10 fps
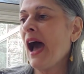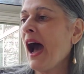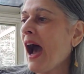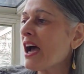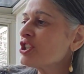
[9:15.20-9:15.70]

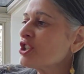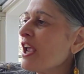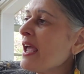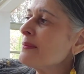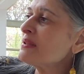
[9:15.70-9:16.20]

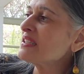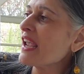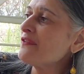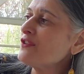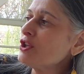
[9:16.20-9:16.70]
Hashem
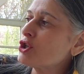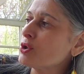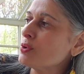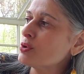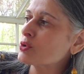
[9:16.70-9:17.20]
saved the
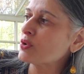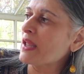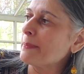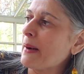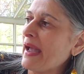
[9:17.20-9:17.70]
Jews with
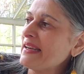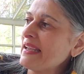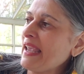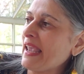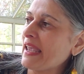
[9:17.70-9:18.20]
a
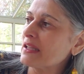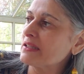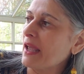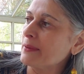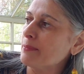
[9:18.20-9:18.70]
mighty hand.
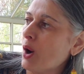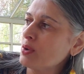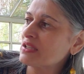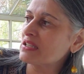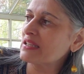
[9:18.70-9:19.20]
Then
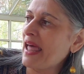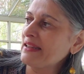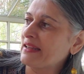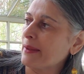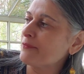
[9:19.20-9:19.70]
Moses
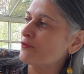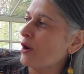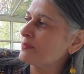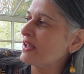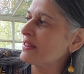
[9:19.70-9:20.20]
led them
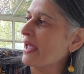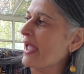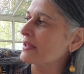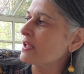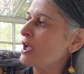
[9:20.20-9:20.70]
from the
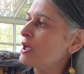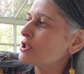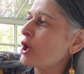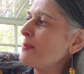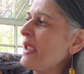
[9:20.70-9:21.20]
land.
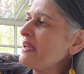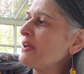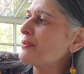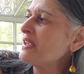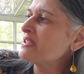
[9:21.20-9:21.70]
So
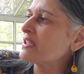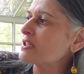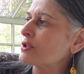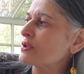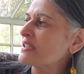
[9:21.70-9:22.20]
many
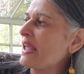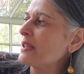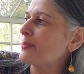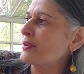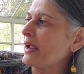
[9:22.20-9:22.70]
reasons to
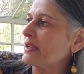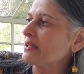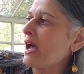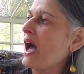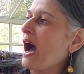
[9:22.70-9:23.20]

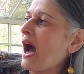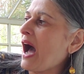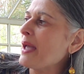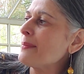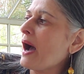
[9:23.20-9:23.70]
celebrate.
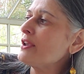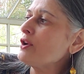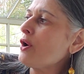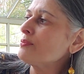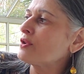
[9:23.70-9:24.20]
I'm a
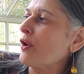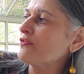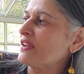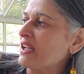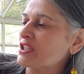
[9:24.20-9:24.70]
Yom
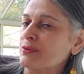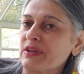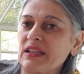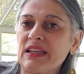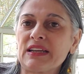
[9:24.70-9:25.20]
Tov that's
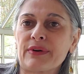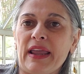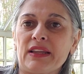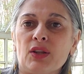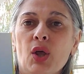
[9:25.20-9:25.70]
really
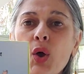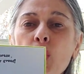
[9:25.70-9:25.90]
great.